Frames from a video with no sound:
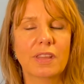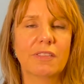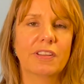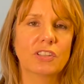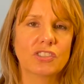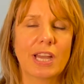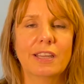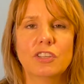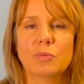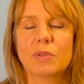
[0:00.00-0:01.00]
that they feel
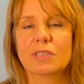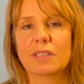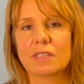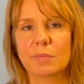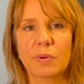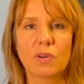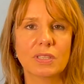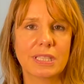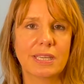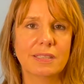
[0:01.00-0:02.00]
challenged but still
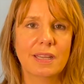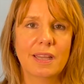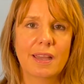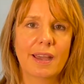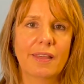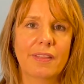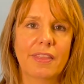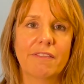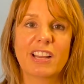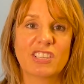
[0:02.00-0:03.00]
supported, and
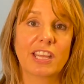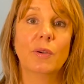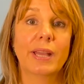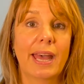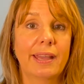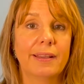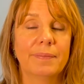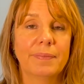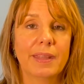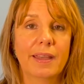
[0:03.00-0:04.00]
that they're actually okay.